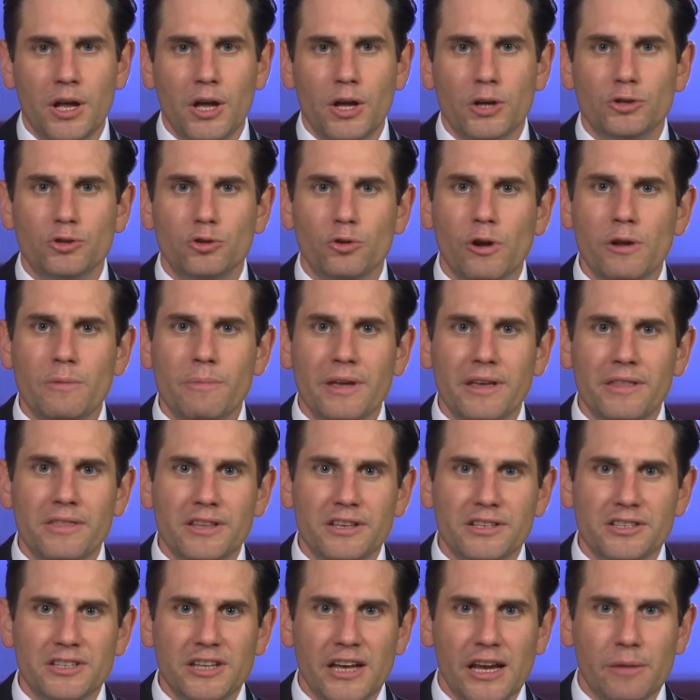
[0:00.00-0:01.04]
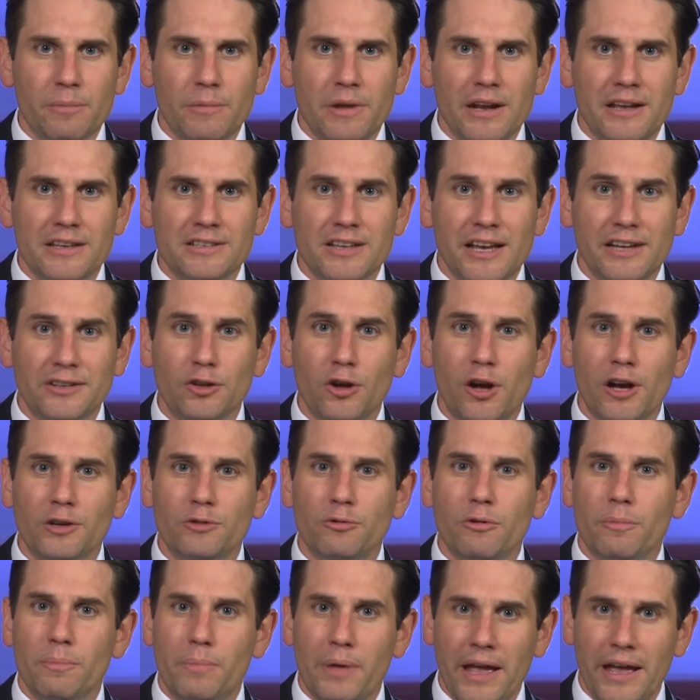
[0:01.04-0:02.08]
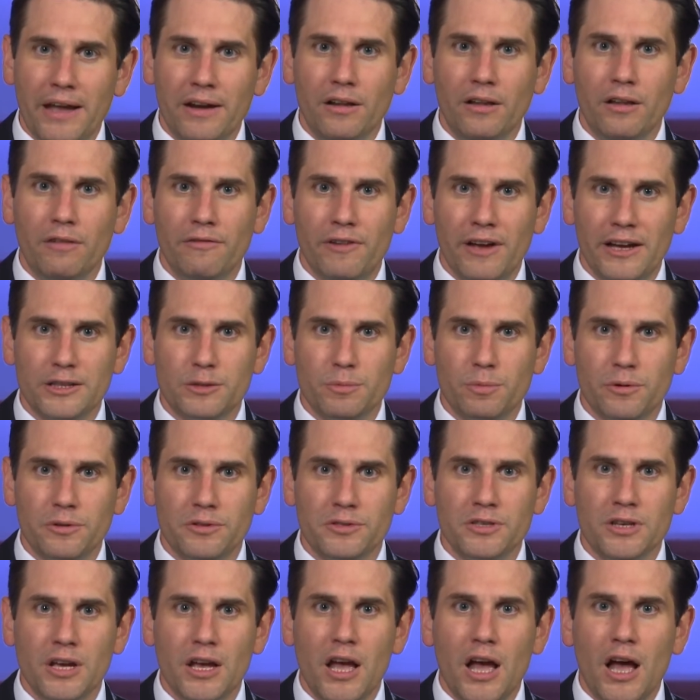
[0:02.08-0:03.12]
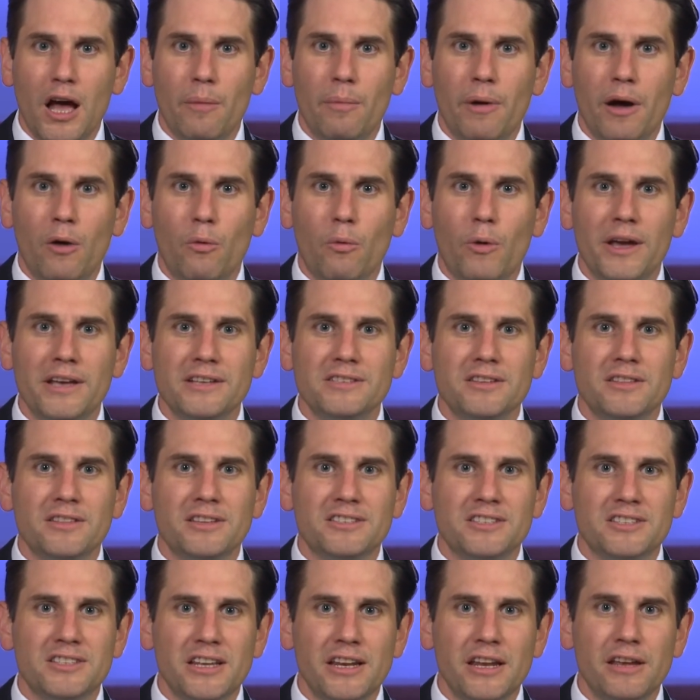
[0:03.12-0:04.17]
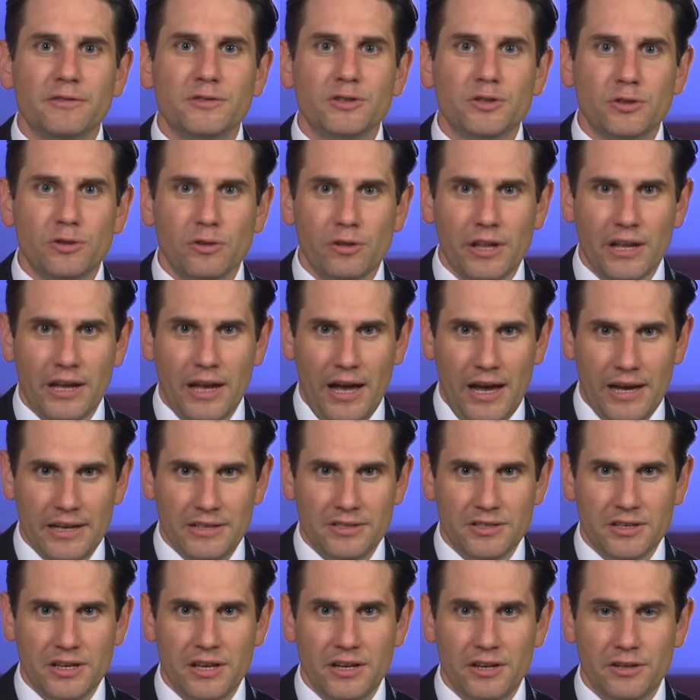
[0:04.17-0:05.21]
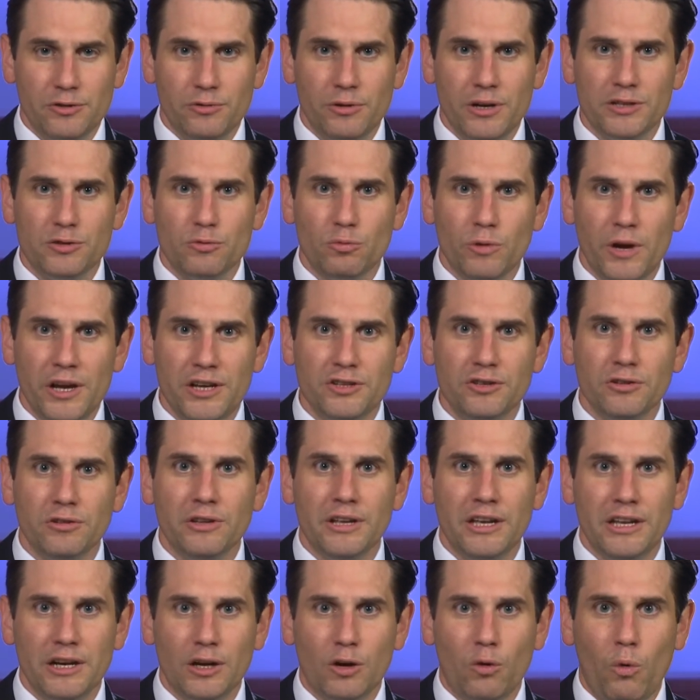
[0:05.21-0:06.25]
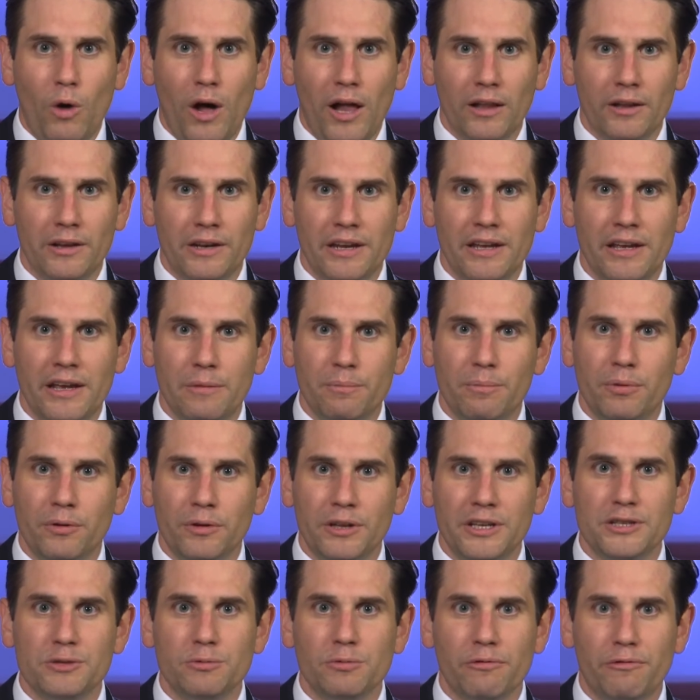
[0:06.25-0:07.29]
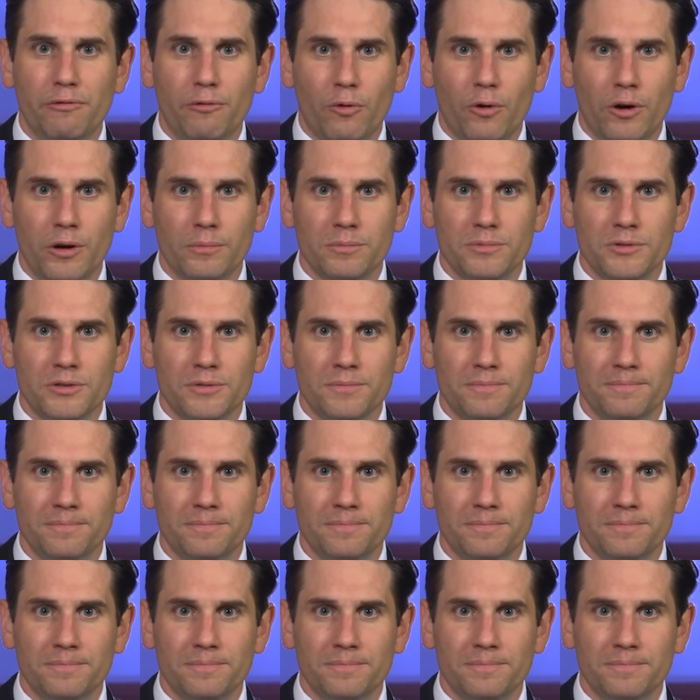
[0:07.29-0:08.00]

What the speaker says: Join me in this segment as I talk to a panel of experts about ways that the city of Sterling Heights can address racial inequality and police reforms.